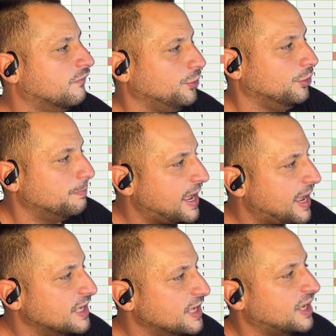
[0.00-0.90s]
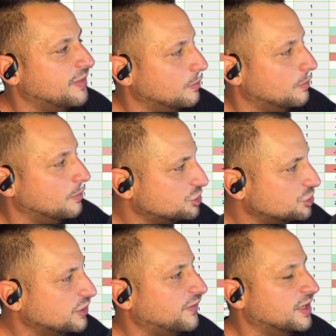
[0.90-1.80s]
for your pass and then
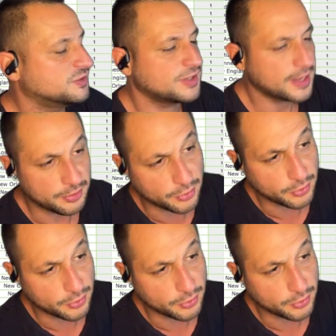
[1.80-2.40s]
rush defense.